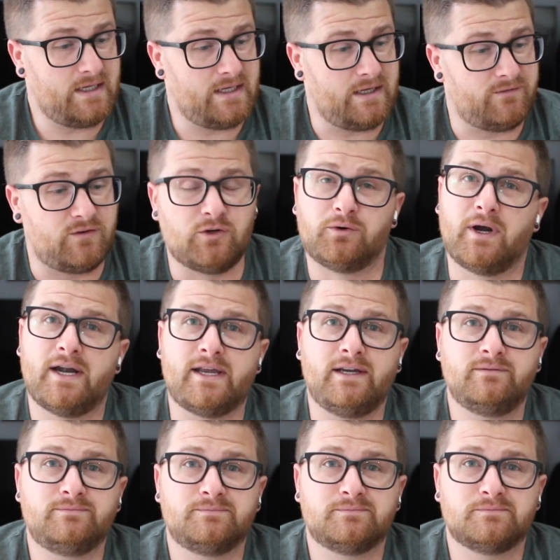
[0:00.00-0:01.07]
if you're
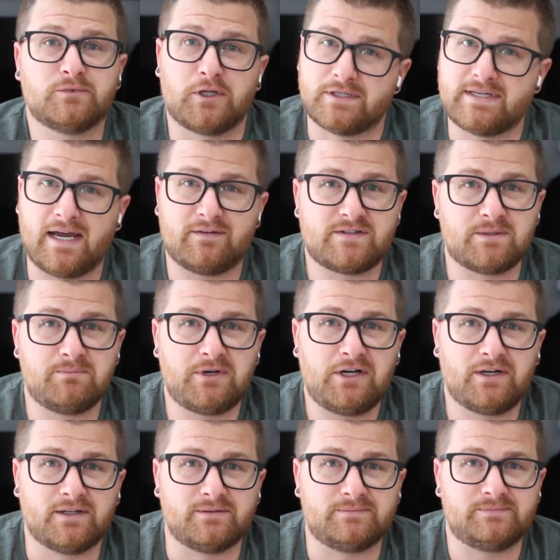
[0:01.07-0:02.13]
ready, let's have some
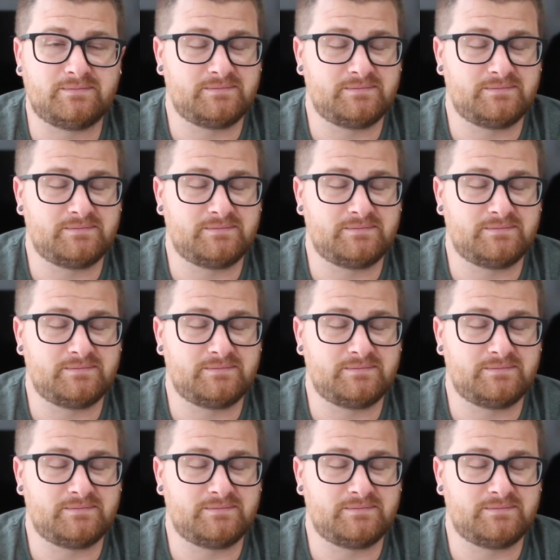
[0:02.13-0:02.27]
beer.